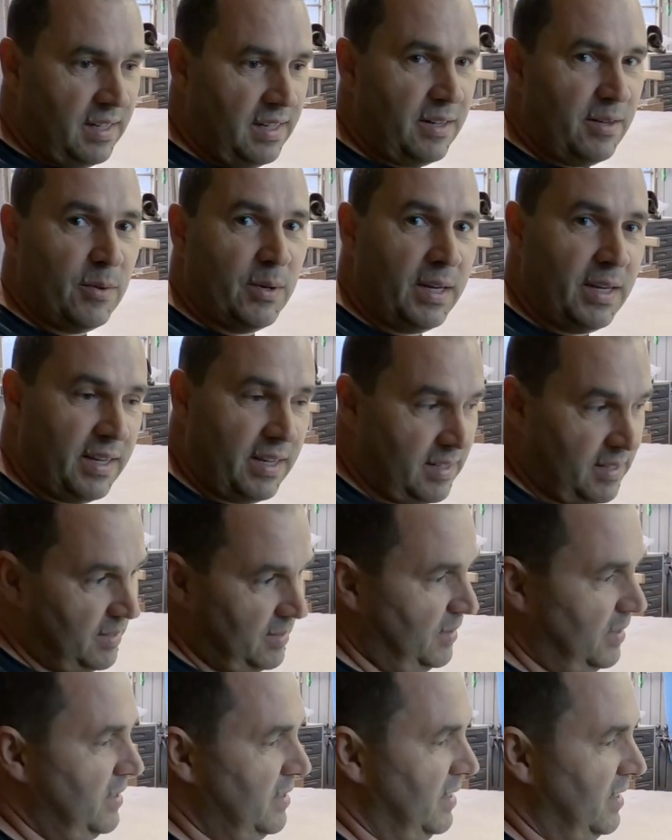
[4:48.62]
Anyway.
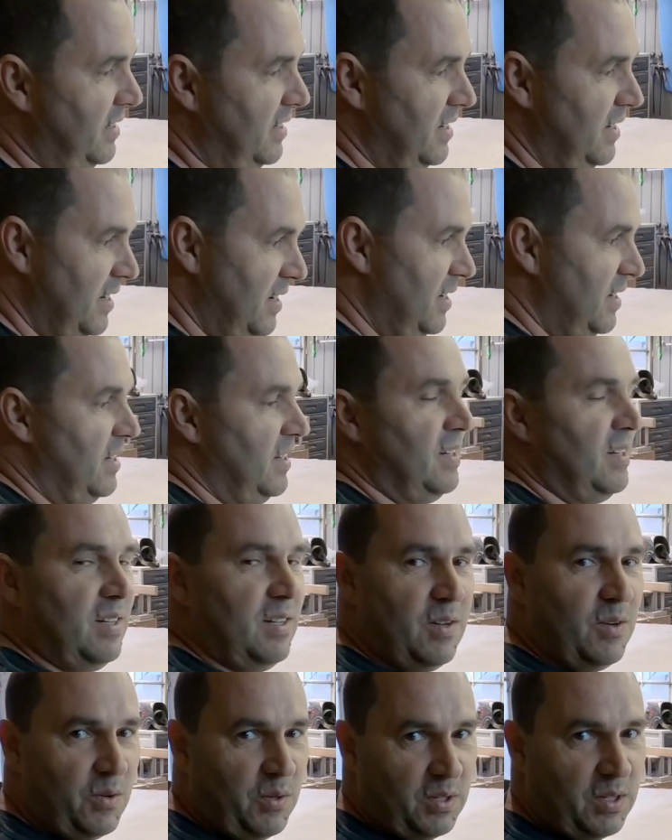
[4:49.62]

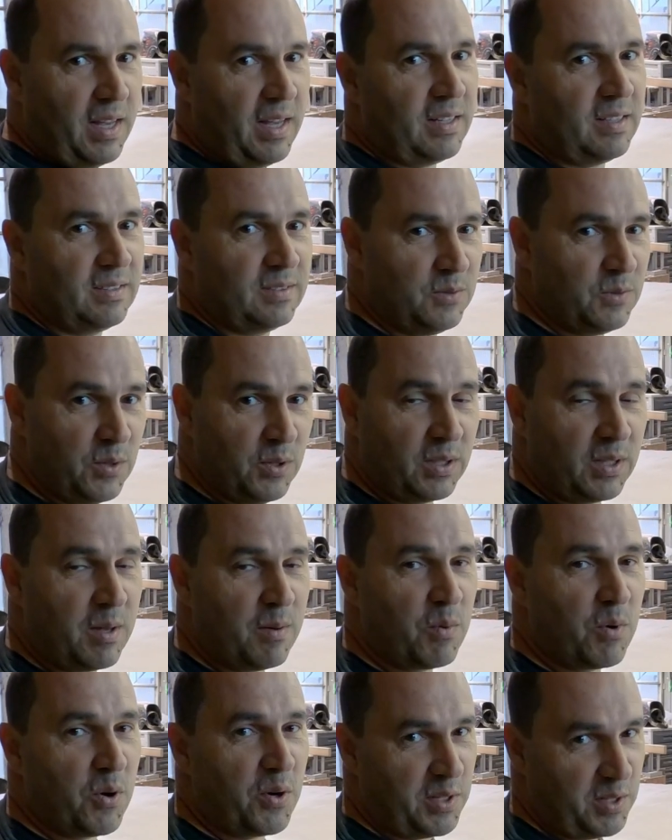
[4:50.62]
We'll, get, we'll
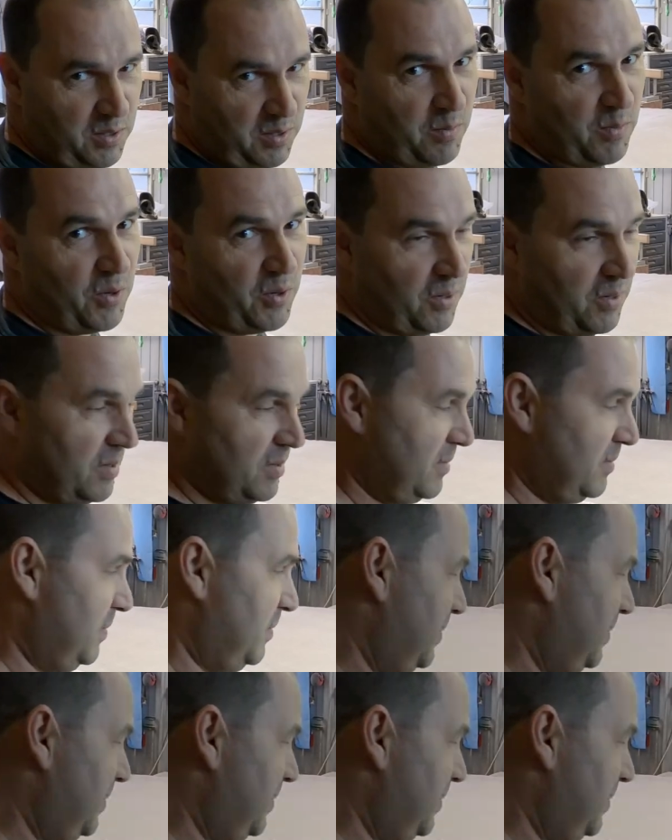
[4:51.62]
keep going tomorrow.